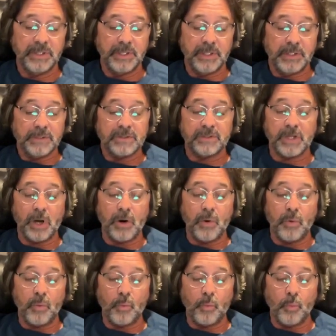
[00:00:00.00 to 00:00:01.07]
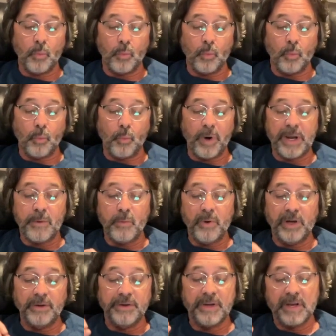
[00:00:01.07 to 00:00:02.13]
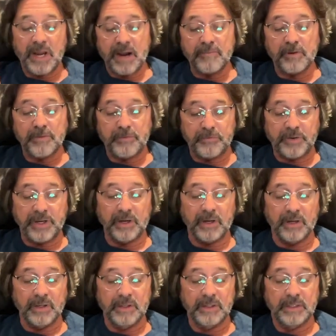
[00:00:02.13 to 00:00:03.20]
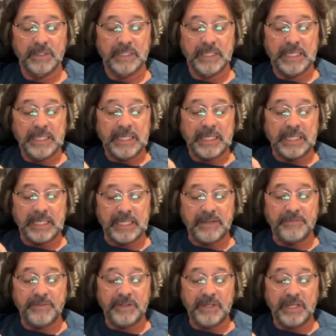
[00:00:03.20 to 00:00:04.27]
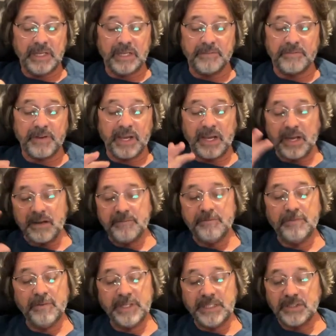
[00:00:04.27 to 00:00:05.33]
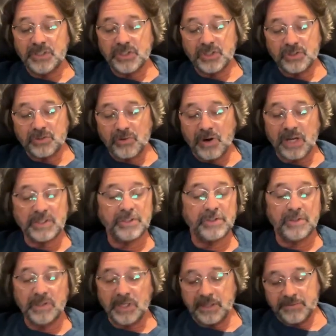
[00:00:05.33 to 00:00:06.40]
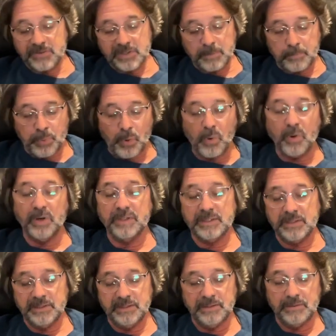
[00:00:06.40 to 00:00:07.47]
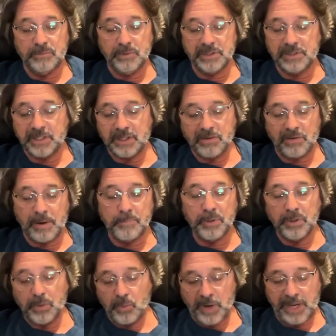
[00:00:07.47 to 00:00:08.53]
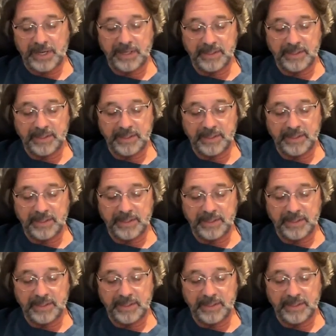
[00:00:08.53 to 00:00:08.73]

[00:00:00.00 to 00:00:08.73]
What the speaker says: So we will never fear, even if every structure of support were to crumble away.